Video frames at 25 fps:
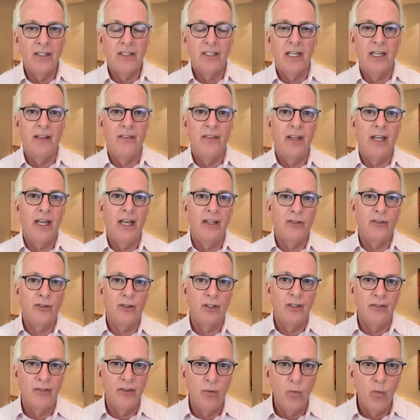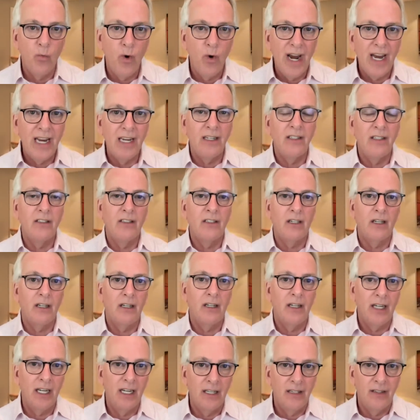and sort of the wind
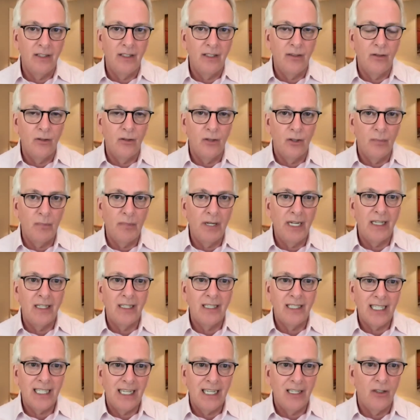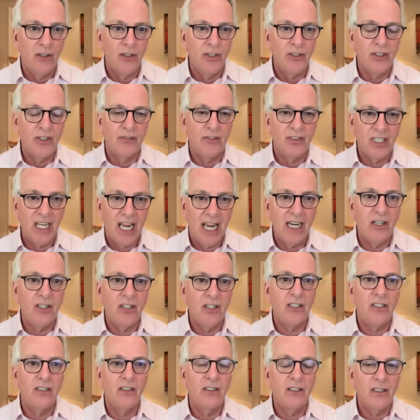in the European sails of
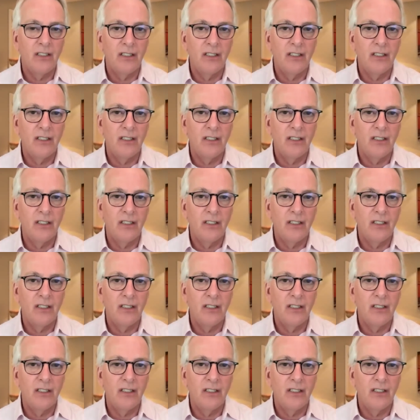sanctions